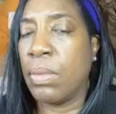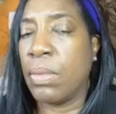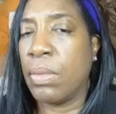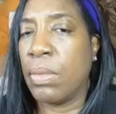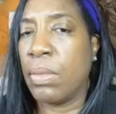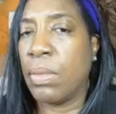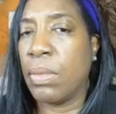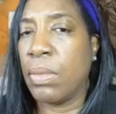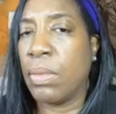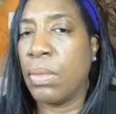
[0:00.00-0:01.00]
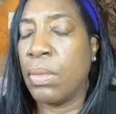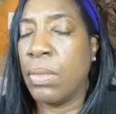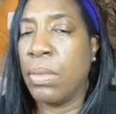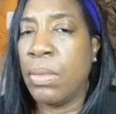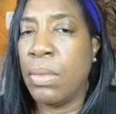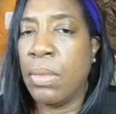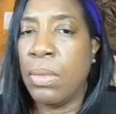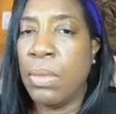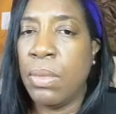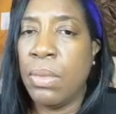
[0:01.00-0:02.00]

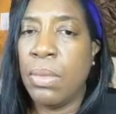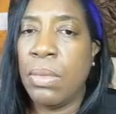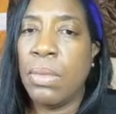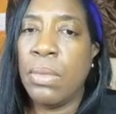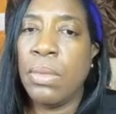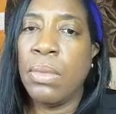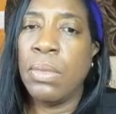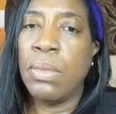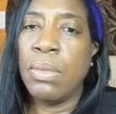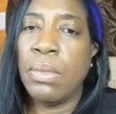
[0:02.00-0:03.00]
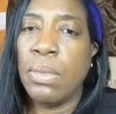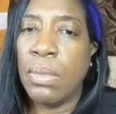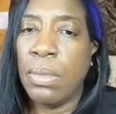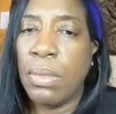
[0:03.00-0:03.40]
The person shown says nothing.